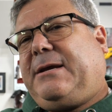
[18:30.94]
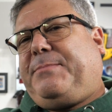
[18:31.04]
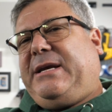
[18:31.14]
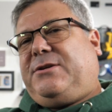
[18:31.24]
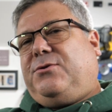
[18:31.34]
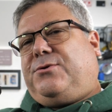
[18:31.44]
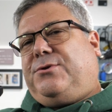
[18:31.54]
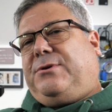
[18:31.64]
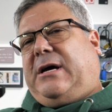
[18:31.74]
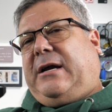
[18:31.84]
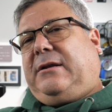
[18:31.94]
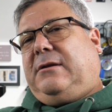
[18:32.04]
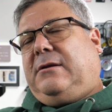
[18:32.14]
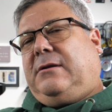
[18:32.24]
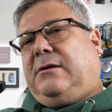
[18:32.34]
P229.
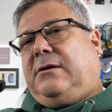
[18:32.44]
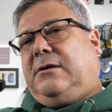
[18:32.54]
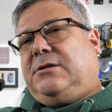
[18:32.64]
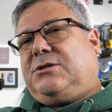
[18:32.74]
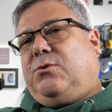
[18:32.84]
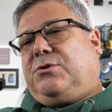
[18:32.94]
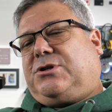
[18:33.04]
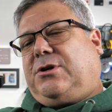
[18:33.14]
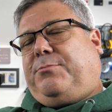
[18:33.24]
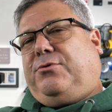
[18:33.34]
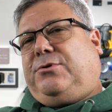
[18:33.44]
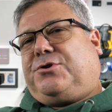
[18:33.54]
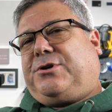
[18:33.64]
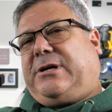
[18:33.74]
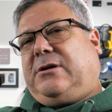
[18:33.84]
So we're just going to pull the
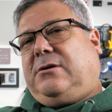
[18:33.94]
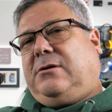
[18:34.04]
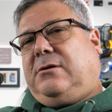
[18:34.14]
trigger